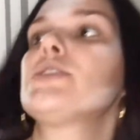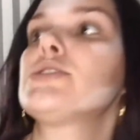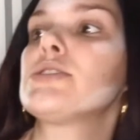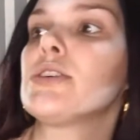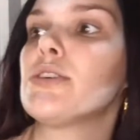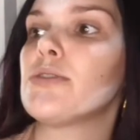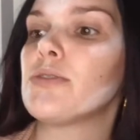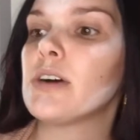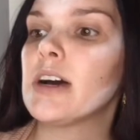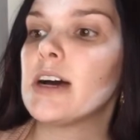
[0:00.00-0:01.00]

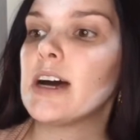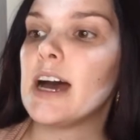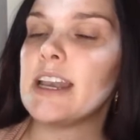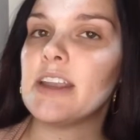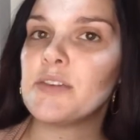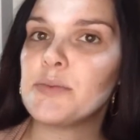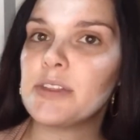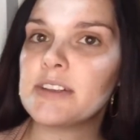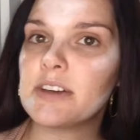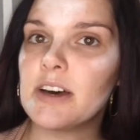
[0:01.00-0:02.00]
so I never put
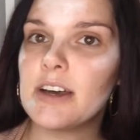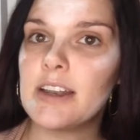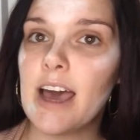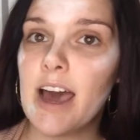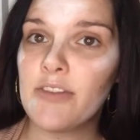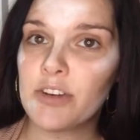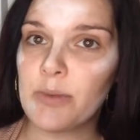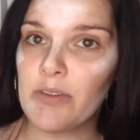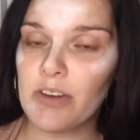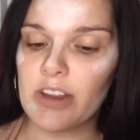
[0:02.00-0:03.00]
this on after
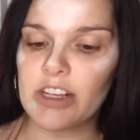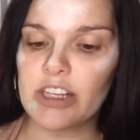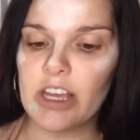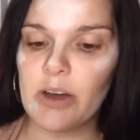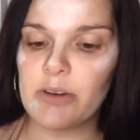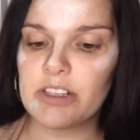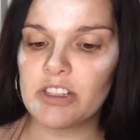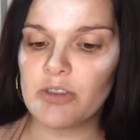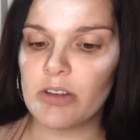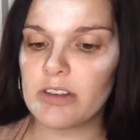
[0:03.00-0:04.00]
my foundation. I always
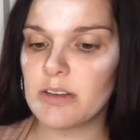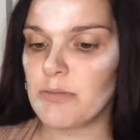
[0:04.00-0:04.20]
do it